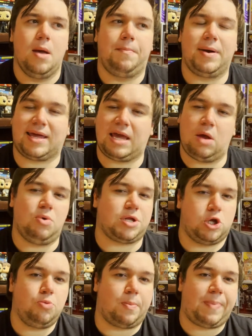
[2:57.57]
But a kid with
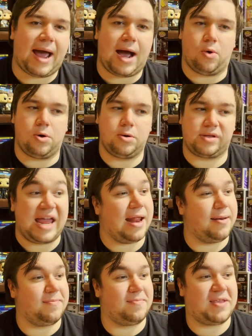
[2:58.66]
superpowers
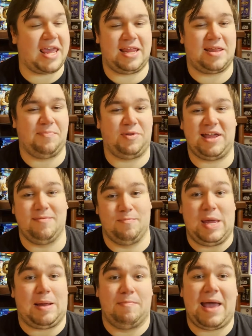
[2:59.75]
and getting to play in
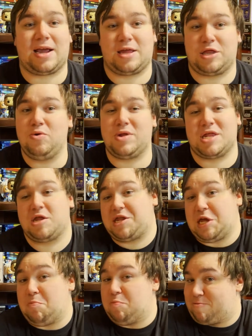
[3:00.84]
big mech suits
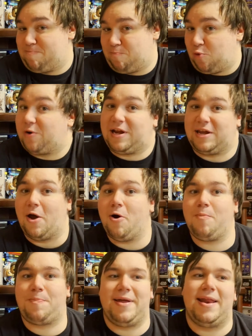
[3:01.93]
seems pretty
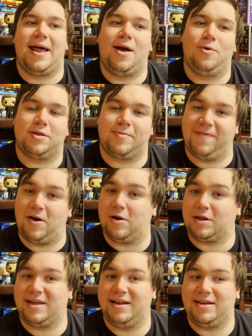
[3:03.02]
dope, and I was very
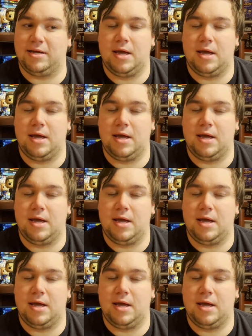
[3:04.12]
excited to